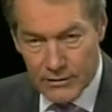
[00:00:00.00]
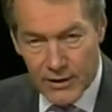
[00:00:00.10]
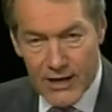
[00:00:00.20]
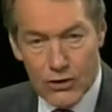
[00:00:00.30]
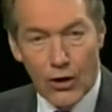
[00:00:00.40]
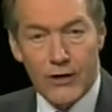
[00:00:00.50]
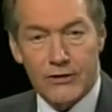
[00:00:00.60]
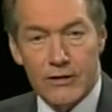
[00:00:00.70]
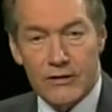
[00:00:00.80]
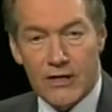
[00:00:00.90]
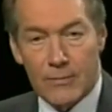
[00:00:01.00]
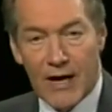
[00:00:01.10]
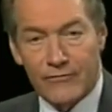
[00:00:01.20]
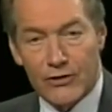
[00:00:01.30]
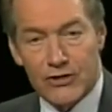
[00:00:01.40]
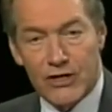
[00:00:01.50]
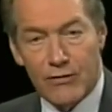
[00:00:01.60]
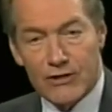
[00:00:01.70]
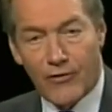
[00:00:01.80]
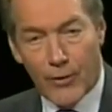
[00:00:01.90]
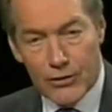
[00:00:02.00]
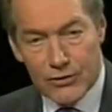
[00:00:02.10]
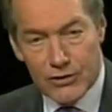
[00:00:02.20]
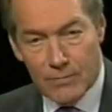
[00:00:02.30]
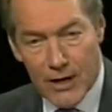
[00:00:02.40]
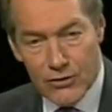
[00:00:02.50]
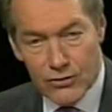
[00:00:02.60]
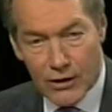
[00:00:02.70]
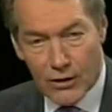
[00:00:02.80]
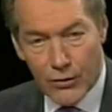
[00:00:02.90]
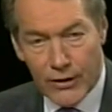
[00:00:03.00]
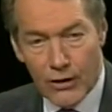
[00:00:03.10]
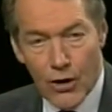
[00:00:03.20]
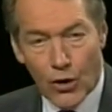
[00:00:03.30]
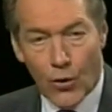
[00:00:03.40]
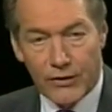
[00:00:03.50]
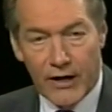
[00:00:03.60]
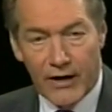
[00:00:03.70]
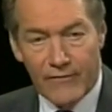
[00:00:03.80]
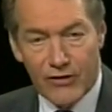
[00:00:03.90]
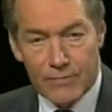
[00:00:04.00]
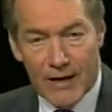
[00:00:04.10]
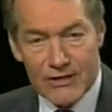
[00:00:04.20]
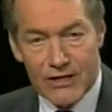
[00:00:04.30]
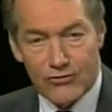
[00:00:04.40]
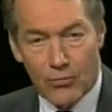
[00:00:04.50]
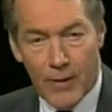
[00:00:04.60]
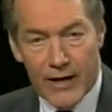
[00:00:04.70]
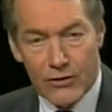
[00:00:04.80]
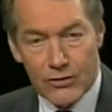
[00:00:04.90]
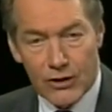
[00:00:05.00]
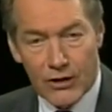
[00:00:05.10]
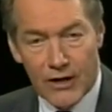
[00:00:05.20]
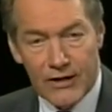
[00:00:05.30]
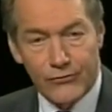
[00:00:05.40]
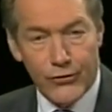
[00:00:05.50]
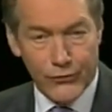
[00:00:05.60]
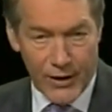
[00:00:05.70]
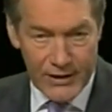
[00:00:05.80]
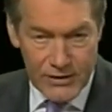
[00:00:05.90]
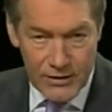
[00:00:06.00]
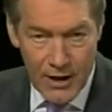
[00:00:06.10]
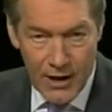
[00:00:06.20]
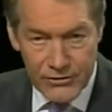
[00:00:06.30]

Today's losses come after a series of emergency measures, including coordinated efforts by central bankers to cut interest rates.